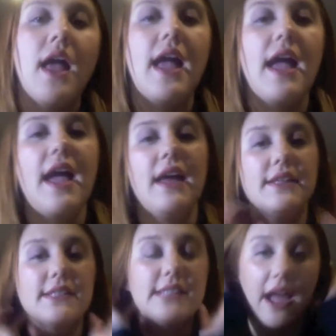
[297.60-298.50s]

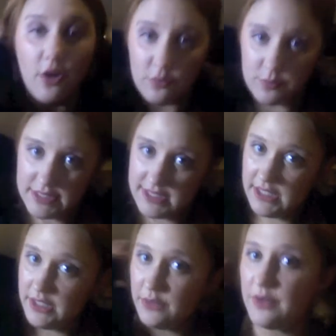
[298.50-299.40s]
And I hope to
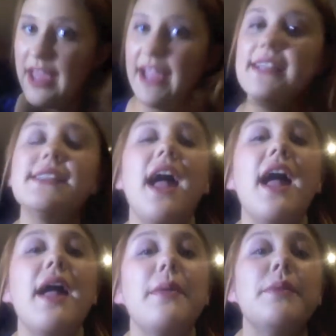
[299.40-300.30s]
see you next
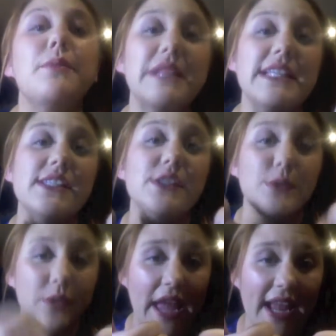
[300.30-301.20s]
time. Please do
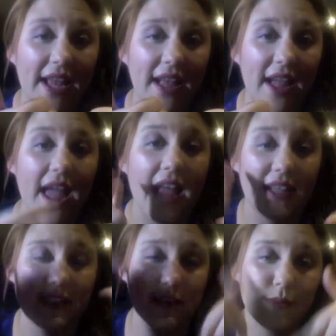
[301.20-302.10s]
like
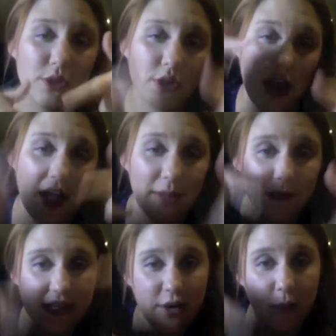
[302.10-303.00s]
and subscribe
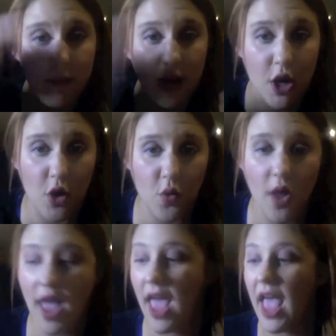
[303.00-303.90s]
down below.
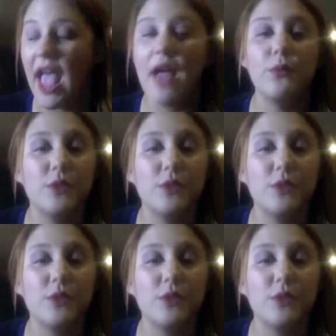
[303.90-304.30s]
And